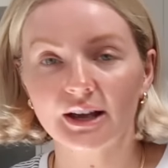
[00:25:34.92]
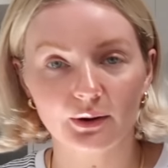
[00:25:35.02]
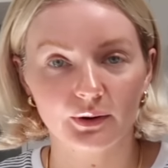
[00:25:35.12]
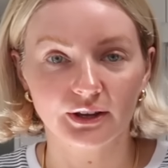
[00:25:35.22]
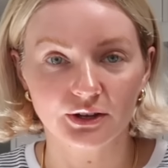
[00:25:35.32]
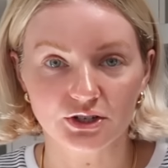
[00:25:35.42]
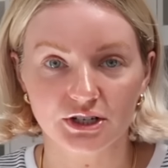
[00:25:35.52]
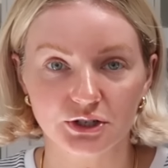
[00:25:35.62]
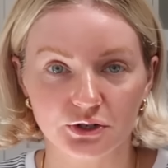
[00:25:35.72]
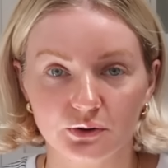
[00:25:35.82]
is how I
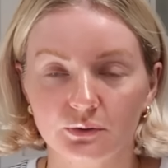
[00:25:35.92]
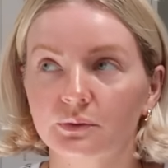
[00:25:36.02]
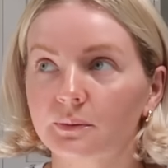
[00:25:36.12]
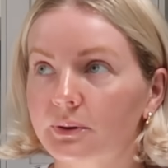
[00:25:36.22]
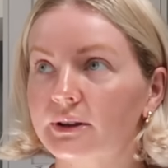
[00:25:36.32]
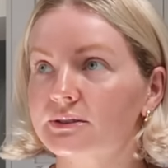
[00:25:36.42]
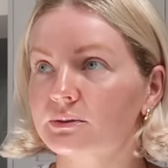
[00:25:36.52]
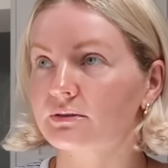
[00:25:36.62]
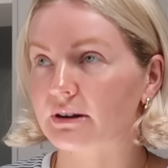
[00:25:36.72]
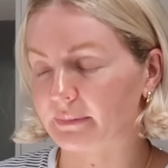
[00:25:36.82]
usually do the prints
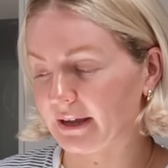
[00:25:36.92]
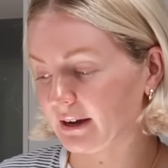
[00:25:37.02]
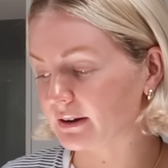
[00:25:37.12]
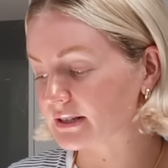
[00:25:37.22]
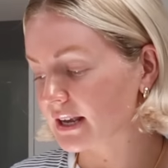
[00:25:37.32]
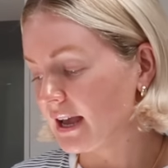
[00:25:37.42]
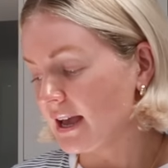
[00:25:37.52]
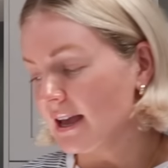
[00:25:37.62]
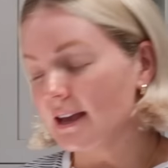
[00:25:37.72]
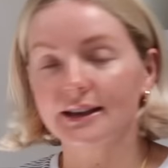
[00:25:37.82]
all around my house,
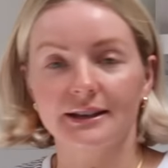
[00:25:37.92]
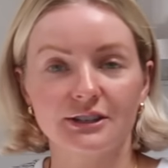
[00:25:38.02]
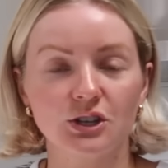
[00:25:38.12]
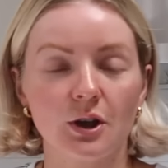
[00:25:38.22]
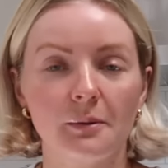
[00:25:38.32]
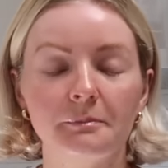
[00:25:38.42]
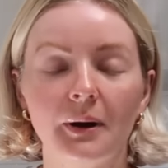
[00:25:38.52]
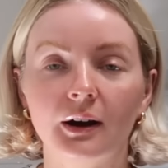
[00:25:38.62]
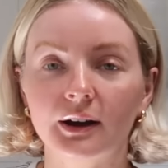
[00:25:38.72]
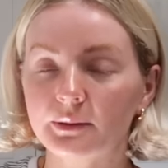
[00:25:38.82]
is you can
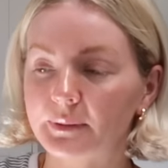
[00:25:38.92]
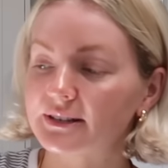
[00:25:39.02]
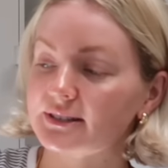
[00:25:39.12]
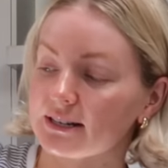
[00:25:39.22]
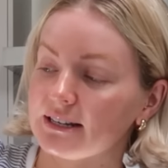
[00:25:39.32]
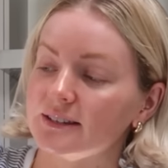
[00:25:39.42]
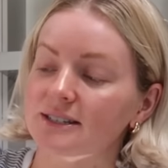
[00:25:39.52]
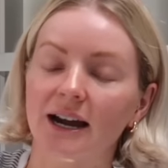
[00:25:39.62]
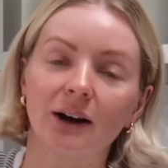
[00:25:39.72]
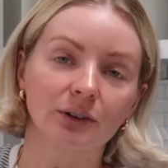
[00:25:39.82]
buy basically the
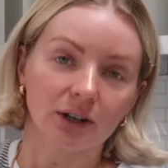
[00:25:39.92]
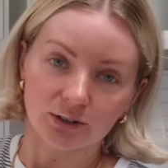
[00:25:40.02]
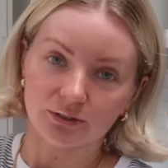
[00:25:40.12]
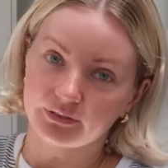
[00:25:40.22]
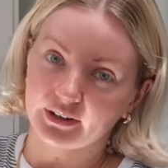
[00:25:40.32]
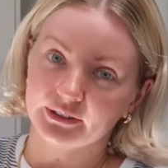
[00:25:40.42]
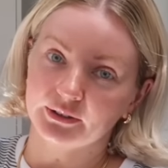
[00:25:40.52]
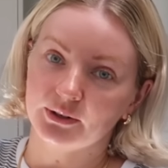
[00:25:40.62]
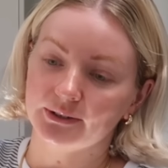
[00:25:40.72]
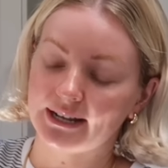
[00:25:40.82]
download
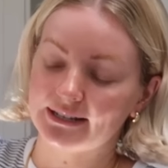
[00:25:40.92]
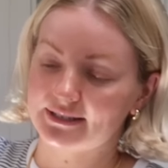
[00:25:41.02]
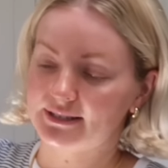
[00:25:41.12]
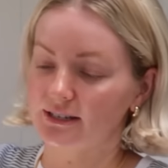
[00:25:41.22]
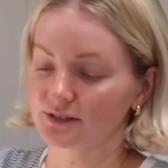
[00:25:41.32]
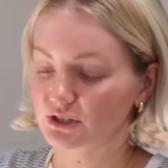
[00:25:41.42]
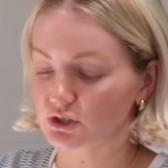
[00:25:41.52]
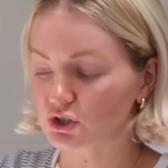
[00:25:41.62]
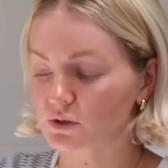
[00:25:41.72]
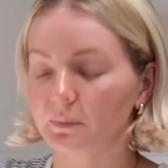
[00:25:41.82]
file on Etsy. So you
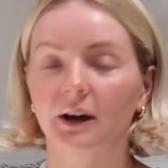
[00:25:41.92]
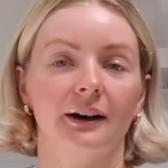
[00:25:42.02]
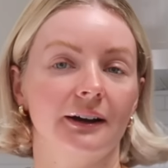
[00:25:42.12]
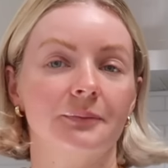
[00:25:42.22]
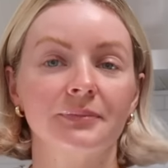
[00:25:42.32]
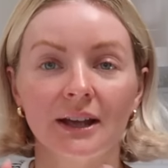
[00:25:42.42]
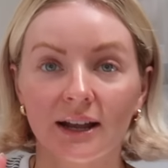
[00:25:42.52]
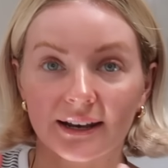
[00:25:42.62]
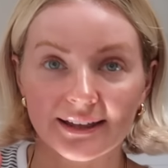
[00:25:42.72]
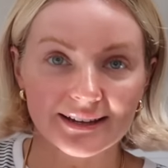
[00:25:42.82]
just buy
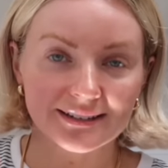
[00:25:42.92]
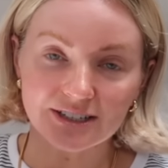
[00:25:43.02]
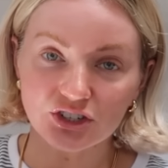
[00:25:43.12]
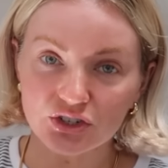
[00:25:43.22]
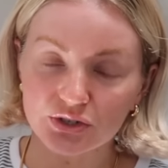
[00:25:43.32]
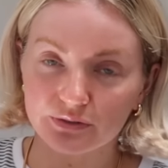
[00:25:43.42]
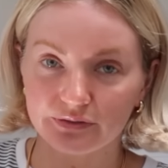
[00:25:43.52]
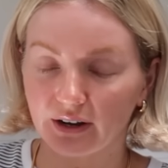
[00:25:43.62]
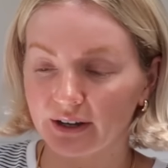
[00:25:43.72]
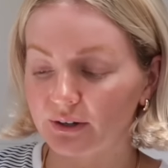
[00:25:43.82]
like a digital
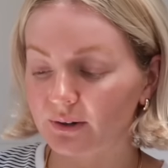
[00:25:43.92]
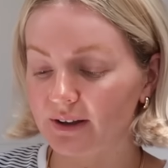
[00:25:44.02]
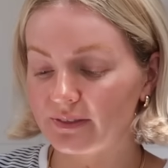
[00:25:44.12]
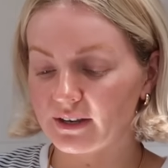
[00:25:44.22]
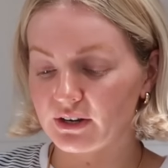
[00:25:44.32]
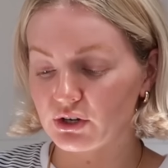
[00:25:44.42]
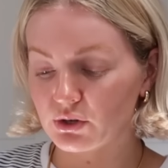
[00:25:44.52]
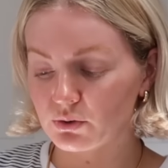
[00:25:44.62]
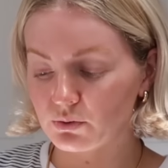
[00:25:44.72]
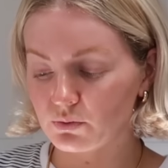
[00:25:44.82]
file and then
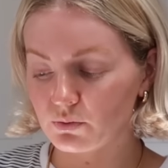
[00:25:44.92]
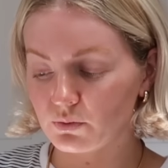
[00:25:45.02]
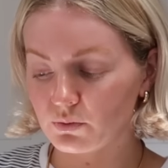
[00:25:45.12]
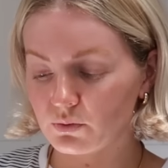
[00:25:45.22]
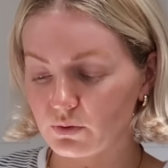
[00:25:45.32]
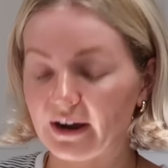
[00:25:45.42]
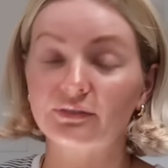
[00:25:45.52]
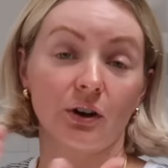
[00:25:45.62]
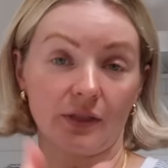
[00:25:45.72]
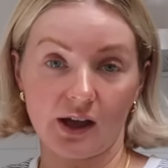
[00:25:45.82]
you
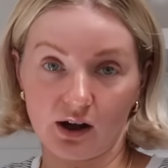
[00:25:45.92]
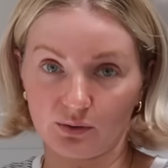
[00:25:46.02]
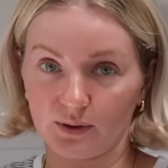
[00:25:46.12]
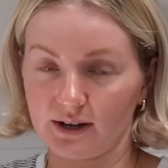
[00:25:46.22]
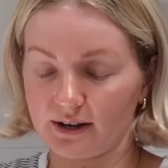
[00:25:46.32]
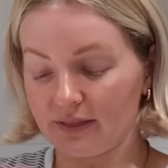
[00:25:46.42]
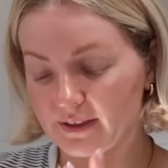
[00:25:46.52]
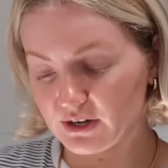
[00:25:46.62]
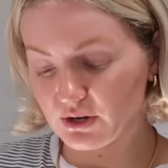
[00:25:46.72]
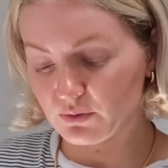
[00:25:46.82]
have got the artwork and
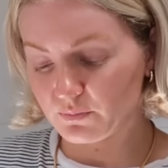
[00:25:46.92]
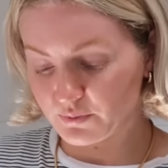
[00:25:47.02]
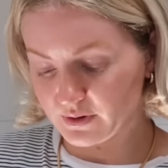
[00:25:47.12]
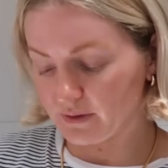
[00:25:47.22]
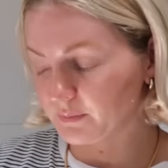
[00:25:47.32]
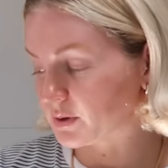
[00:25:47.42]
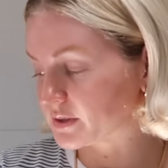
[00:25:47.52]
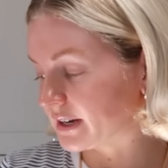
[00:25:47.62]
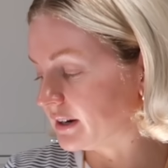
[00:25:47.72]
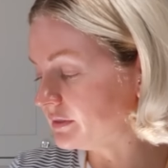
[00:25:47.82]
then you print them
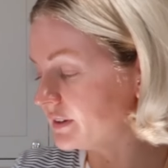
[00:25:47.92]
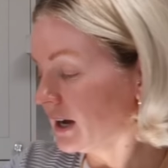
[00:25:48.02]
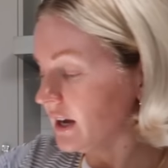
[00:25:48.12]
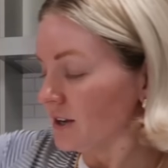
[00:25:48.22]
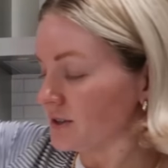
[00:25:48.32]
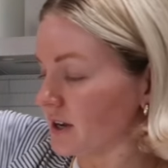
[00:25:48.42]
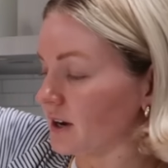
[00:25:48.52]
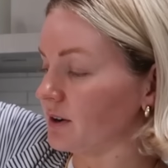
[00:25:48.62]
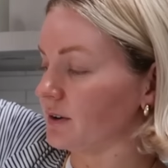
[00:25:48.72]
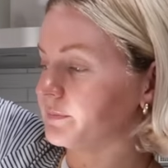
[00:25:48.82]
yourself.
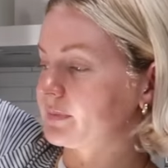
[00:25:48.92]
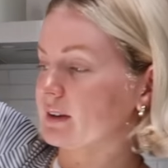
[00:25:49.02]
So